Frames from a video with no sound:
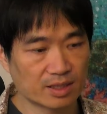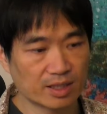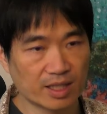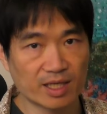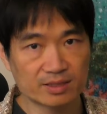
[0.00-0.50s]

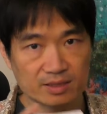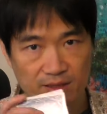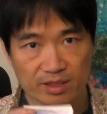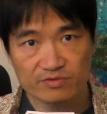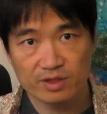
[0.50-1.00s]
and
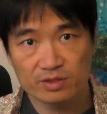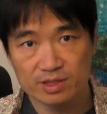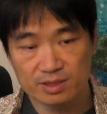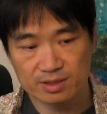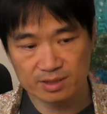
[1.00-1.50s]
their
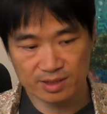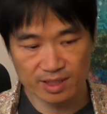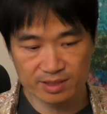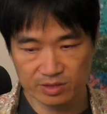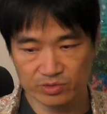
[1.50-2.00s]
votes
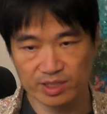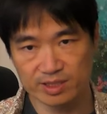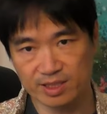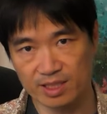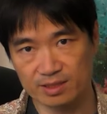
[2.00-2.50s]
gets
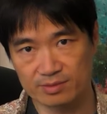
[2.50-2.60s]
reassigned.